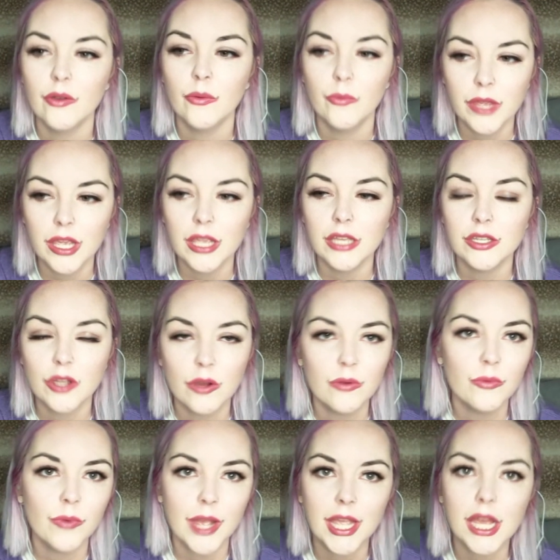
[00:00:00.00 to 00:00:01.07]
we
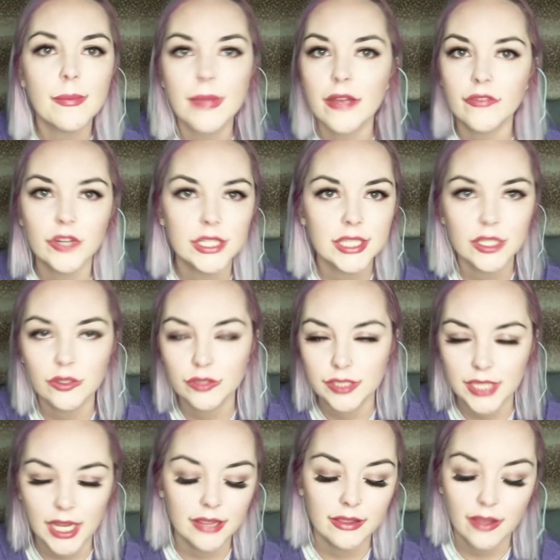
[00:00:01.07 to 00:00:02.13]
don't wake up every single
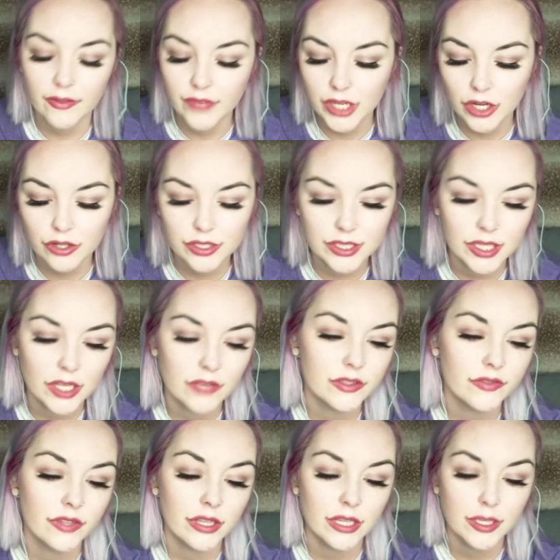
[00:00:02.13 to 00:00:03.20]
day loving ourselves,
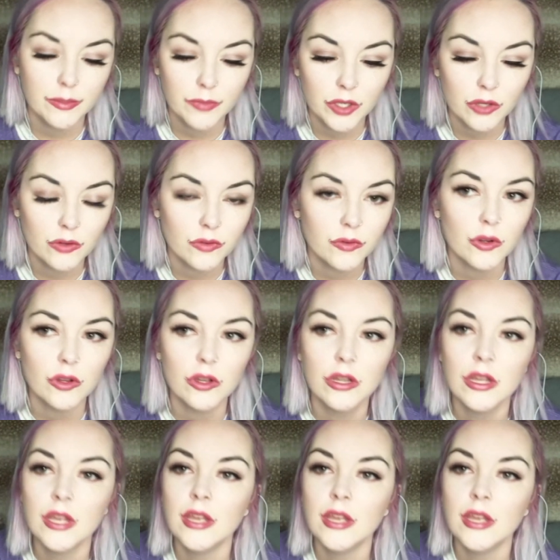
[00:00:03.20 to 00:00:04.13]
feeling beautiful.